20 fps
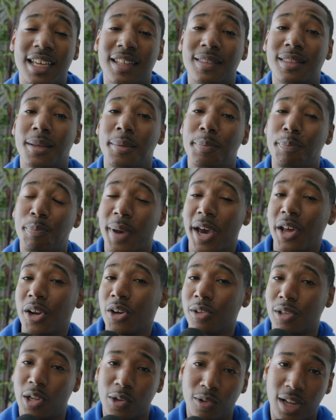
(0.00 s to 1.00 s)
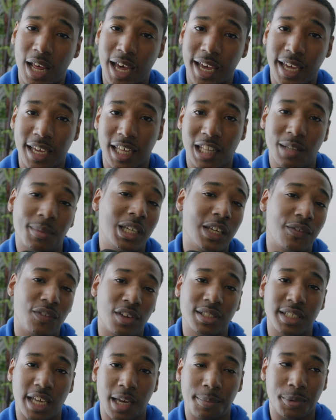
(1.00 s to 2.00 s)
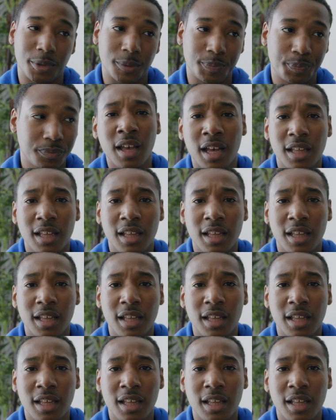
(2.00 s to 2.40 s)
the better low light. And let me give you an example.